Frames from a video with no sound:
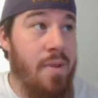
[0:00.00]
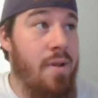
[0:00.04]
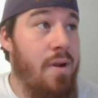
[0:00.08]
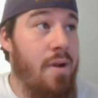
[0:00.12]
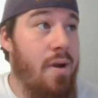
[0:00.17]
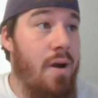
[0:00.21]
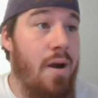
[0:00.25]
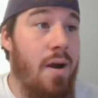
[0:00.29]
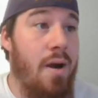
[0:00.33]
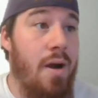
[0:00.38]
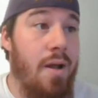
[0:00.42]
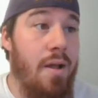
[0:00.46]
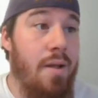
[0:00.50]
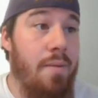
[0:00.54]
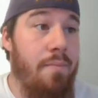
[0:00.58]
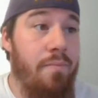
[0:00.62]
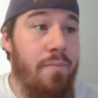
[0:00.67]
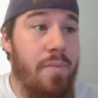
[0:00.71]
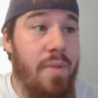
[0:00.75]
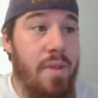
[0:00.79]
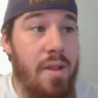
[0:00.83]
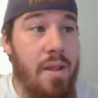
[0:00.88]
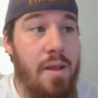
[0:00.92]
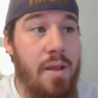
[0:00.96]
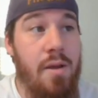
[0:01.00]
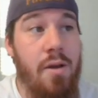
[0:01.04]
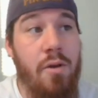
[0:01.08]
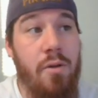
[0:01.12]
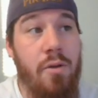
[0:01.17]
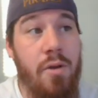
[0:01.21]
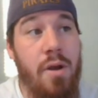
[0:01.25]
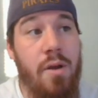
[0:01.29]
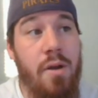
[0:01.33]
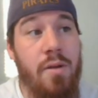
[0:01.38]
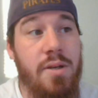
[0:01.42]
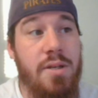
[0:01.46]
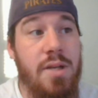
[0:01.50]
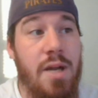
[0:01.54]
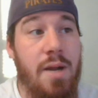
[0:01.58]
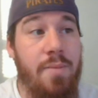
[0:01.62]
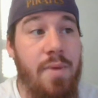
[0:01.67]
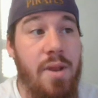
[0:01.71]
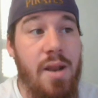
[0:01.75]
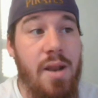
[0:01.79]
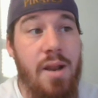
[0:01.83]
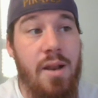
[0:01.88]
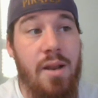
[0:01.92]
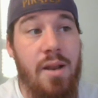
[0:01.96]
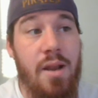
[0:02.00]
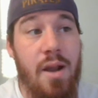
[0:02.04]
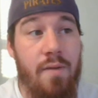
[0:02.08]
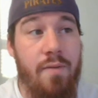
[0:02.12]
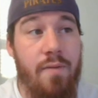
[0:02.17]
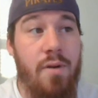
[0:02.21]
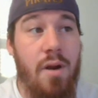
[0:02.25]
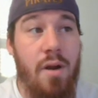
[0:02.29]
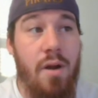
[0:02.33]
The only other time they didn't cover,